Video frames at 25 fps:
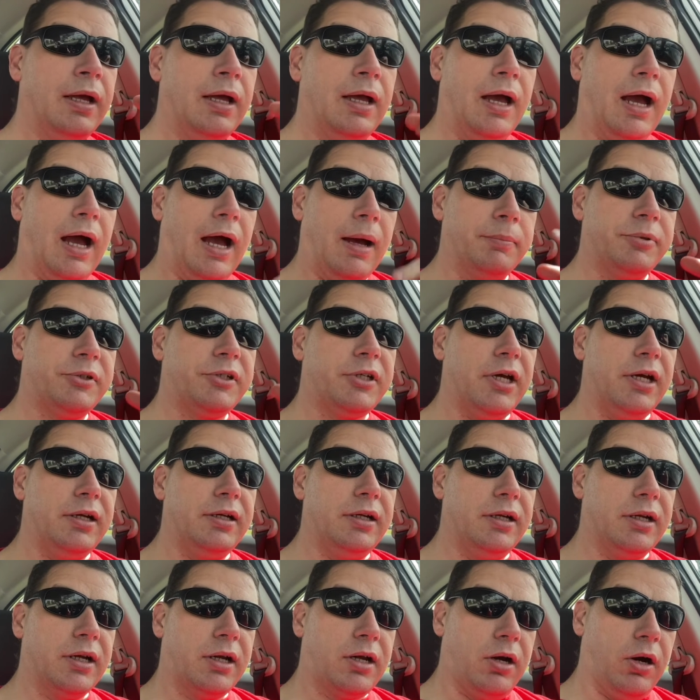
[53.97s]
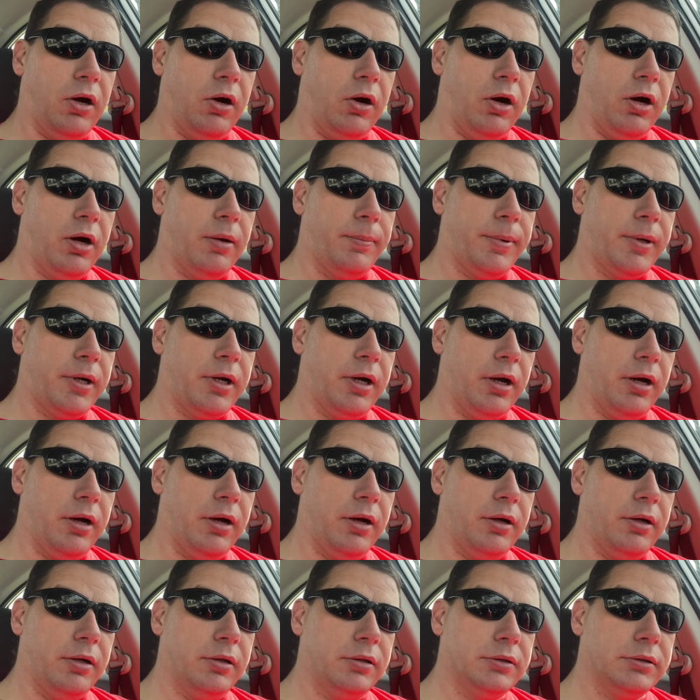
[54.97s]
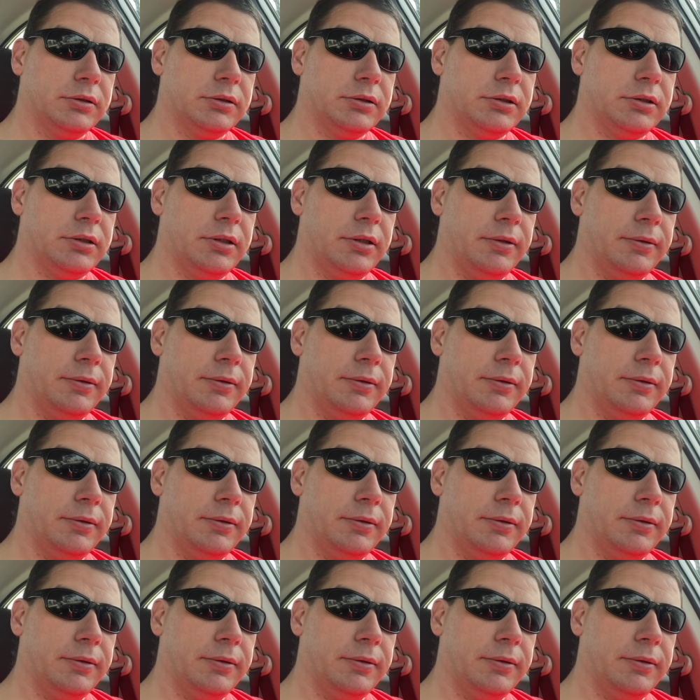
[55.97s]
I'm sitting in the car because